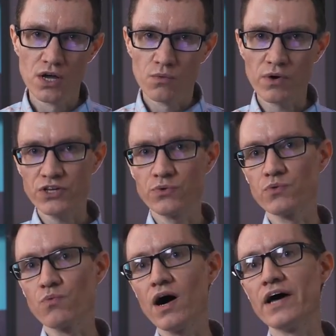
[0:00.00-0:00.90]
What you would
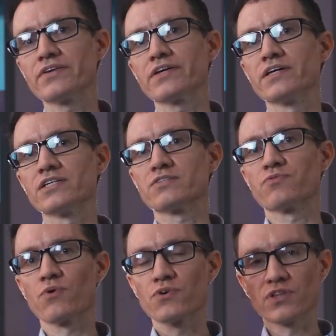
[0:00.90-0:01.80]
want is
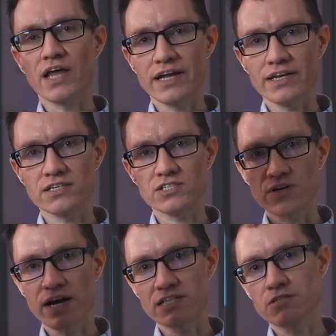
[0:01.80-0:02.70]
for the lightning
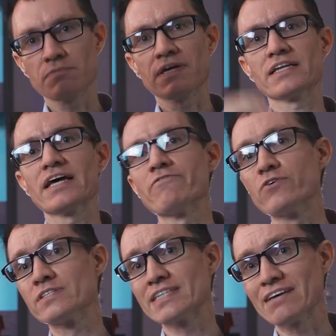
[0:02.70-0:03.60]
strike to be
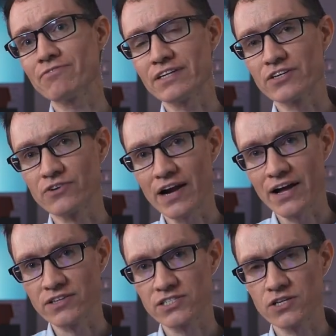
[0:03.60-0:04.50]
diverted safely to ground.